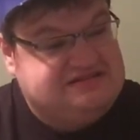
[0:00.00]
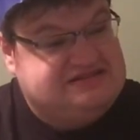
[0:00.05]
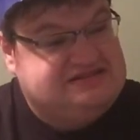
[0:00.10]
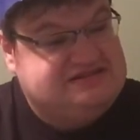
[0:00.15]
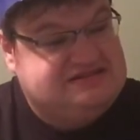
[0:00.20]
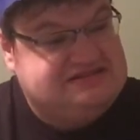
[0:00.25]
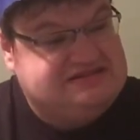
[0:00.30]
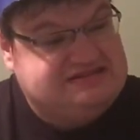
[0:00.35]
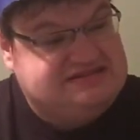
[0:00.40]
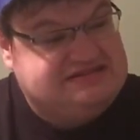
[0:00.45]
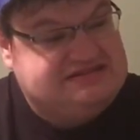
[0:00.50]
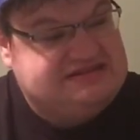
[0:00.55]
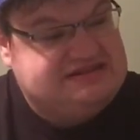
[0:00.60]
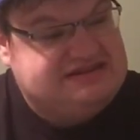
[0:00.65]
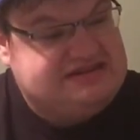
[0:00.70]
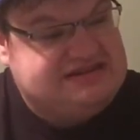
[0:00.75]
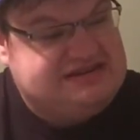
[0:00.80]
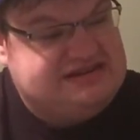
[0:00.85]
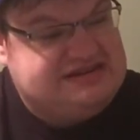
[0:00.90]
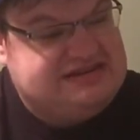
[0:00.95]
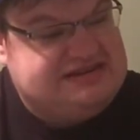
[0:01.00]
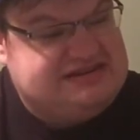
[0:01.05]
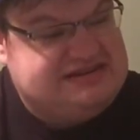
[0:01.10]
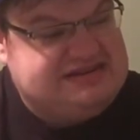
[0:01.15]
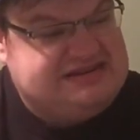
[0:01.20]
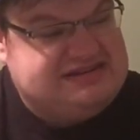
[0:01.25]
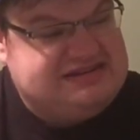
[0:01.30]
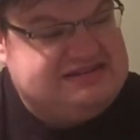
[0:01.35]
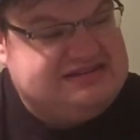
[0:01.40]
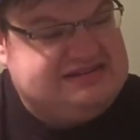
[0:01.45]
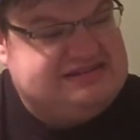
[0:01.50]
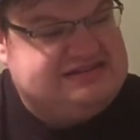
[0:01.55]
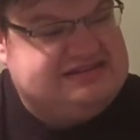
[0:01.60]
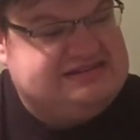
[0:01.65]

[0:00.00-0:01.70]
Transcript: Nobody speaks.